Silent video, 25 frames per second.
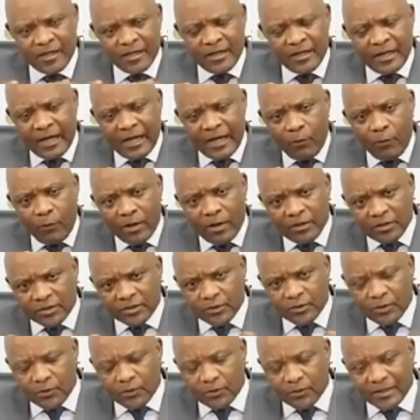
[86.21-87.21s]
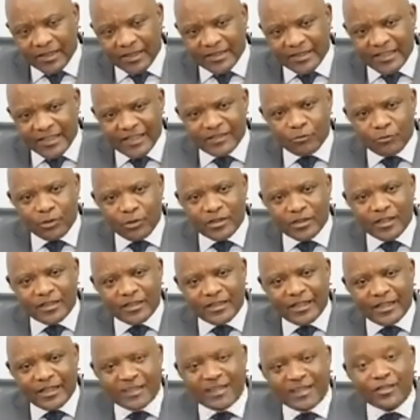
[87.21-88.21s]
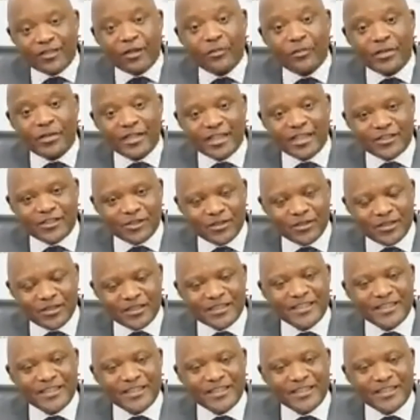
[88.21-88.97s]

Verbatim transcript: I want us to understand what the denominator is.